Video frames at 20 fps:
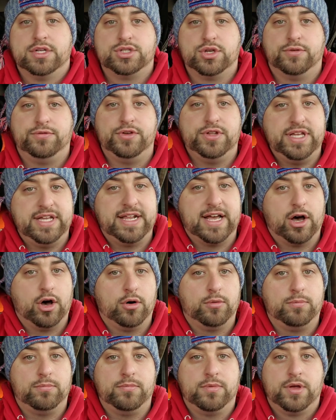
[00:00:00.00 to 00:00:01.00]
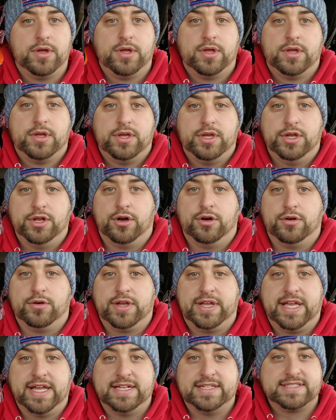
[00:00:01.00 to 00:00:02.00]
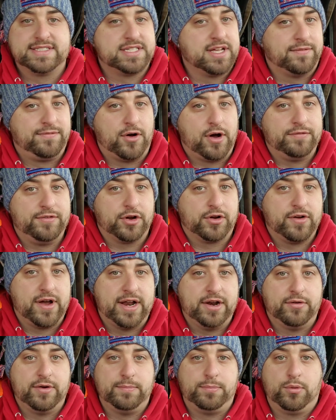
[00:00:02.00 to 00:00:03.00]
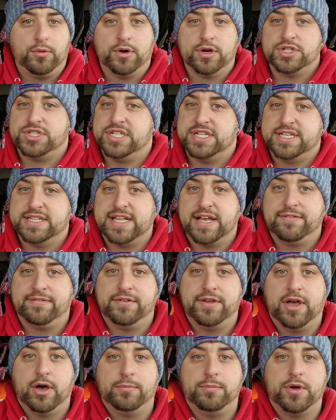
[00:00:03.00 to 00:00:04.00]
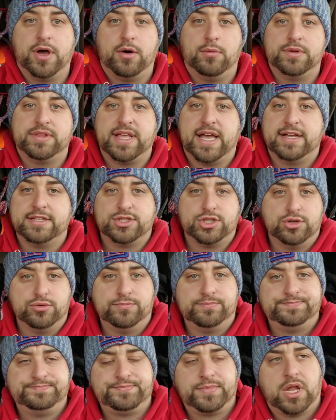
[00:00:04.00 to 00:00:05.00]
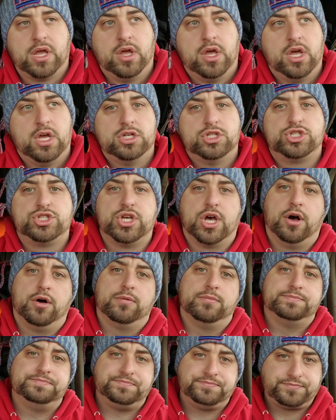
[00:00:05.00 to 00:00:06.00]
So if you need help, you know, getting stuff off your credit report, she can definitely help you out with that too. So,